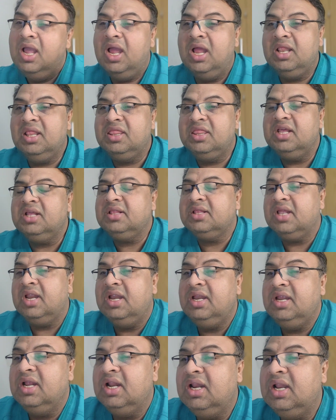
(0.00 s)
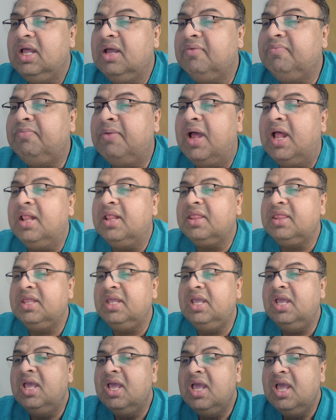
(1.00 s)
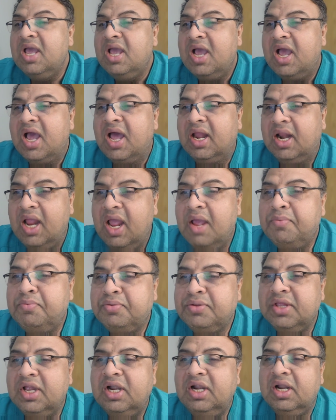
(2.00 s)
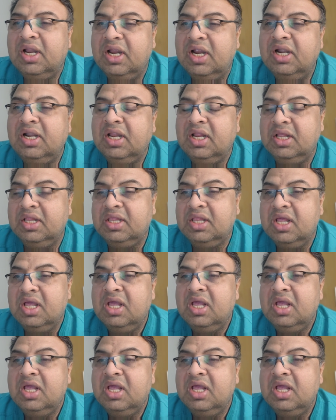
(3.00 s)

and 6 cranial nerve palsy are absent, it is